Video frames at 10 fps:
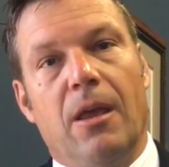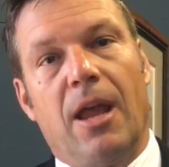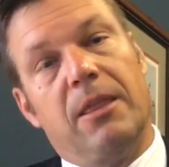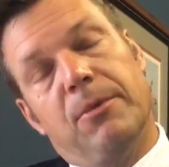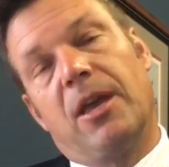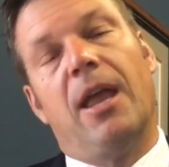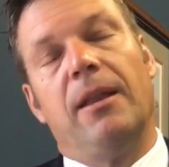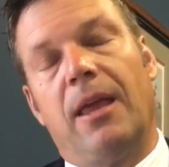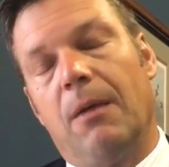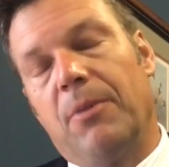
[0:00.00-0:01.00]
And the
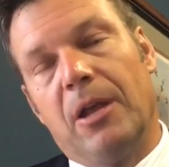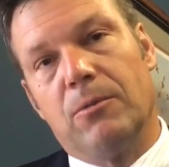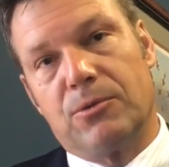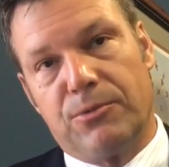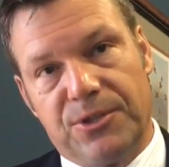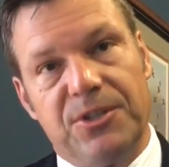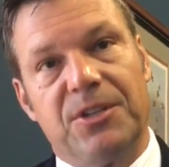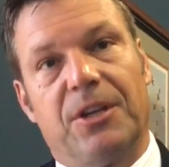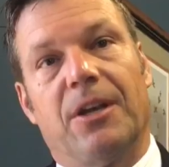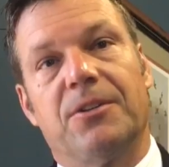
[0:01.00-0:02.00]
McCain campaign was
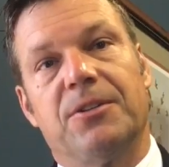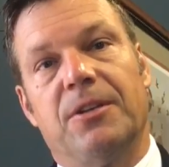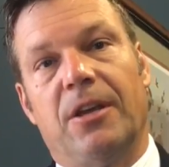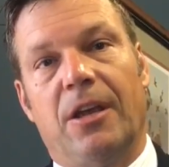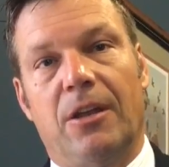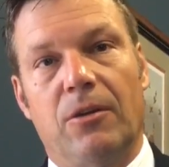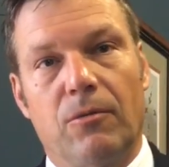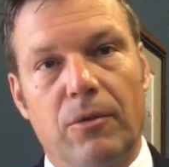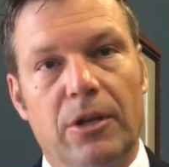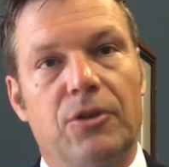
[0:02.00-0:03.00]
resisting us
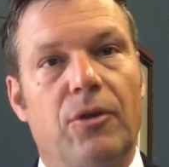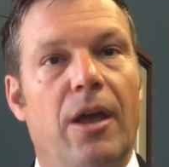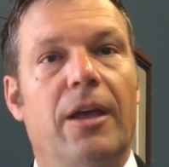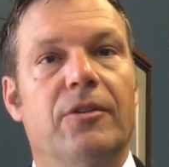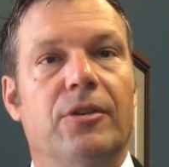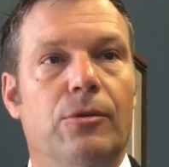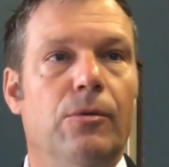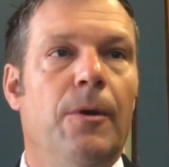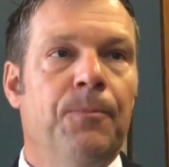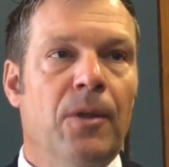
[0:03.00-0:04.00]
and really trying to
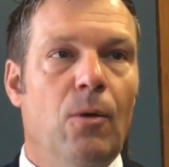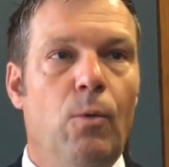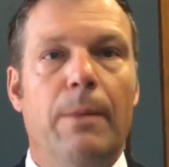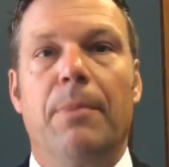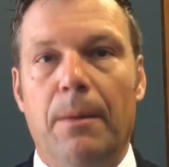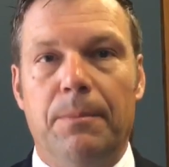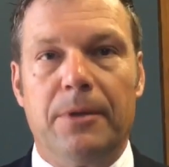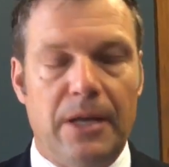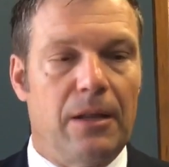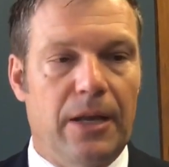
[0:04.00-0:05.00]
whip
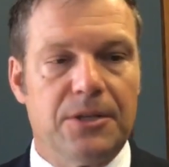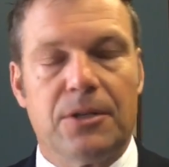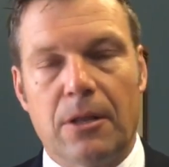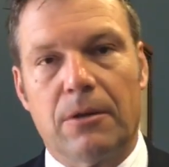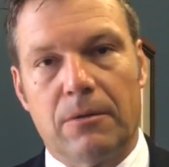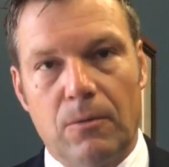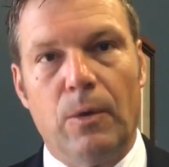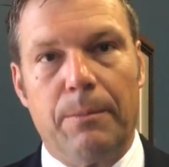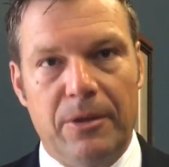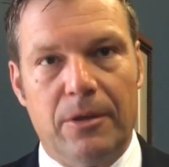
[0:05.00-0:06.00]
up delegates, another
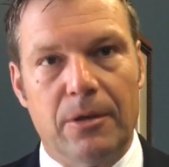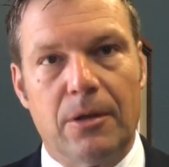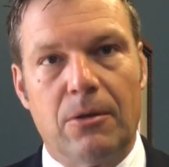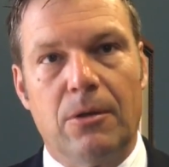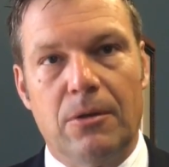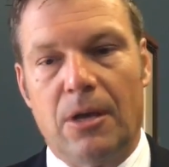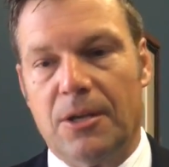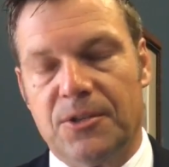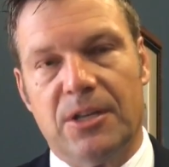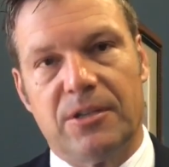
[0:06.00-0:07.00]
whip in the mm-hmm.
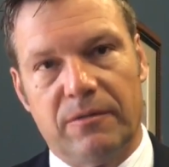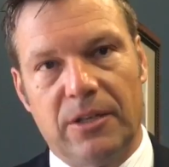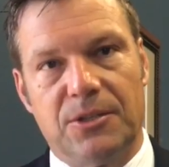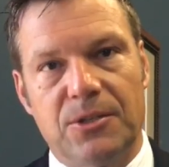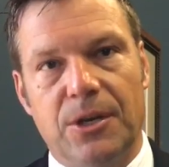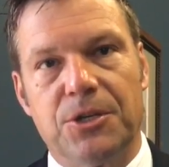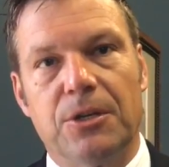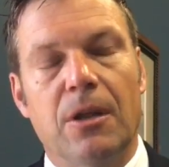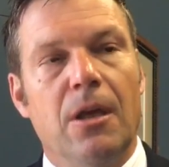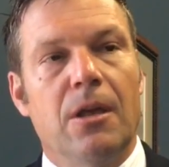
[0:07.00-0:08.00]
uh, sense of
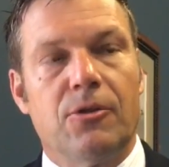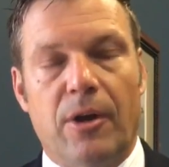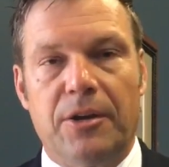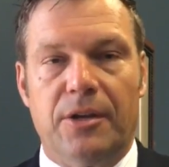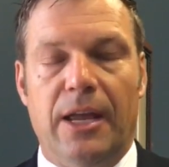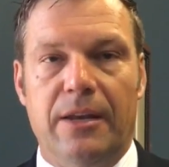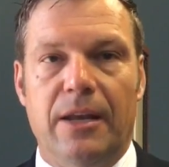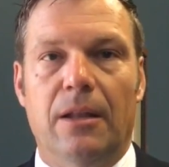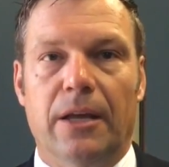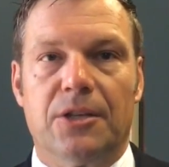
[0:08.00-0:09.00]
legislation, trying to get
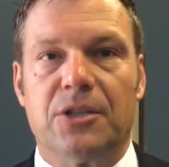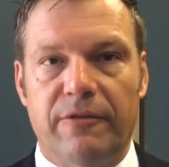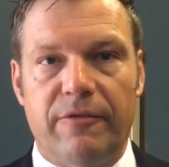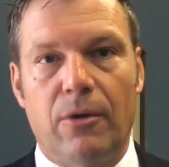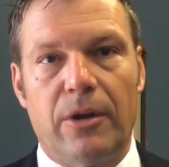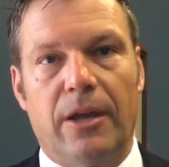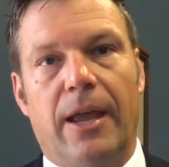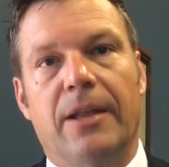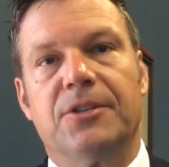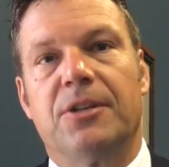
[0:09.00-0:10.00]
delegates to vote
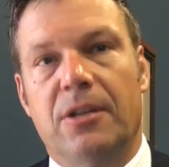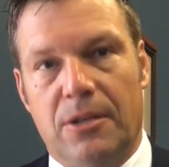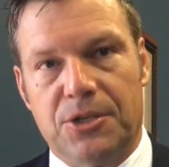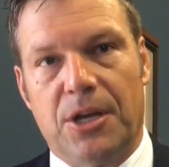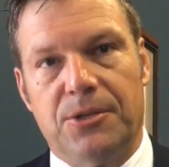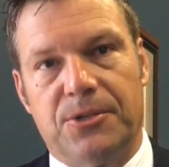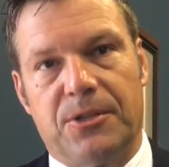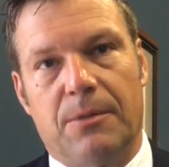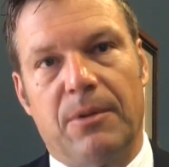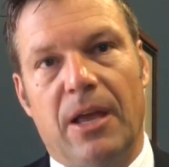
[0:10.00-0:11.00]
against the changes
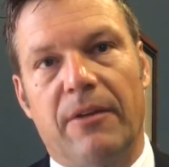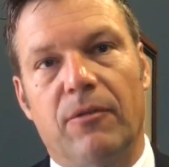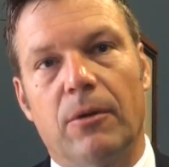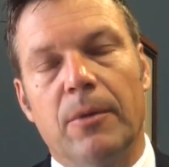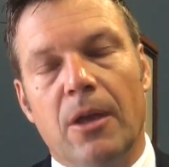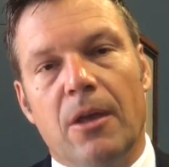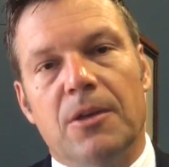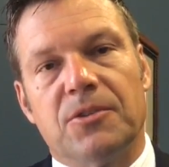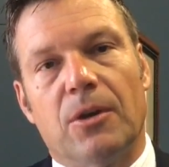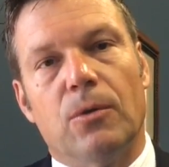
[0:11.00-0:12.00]
in the platform.
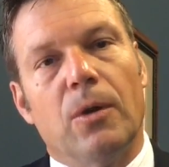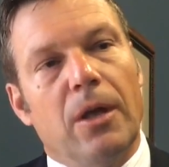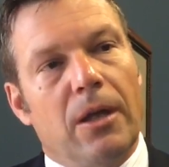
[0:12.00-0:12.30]
So